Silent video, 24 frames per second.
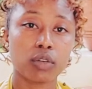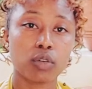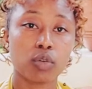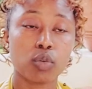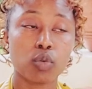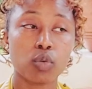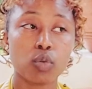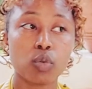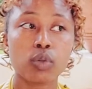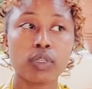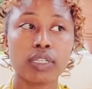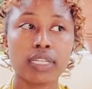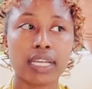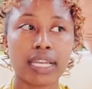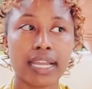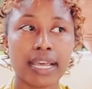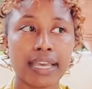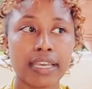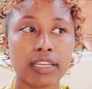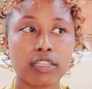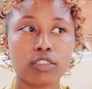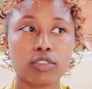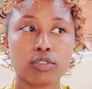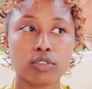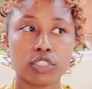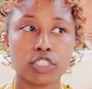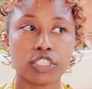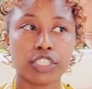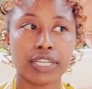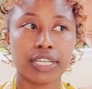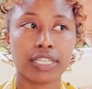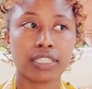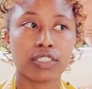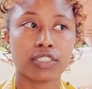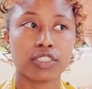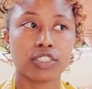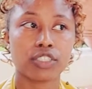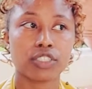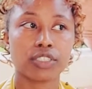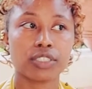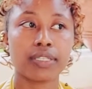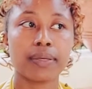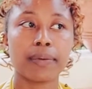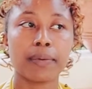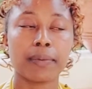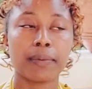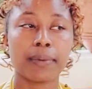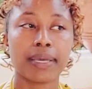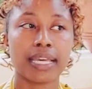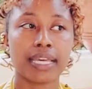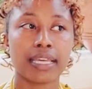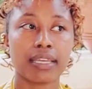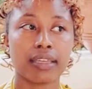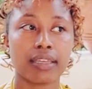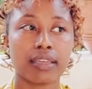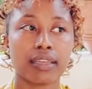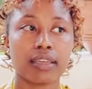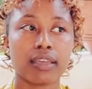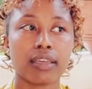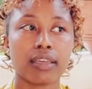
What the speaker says: who would like to change the way.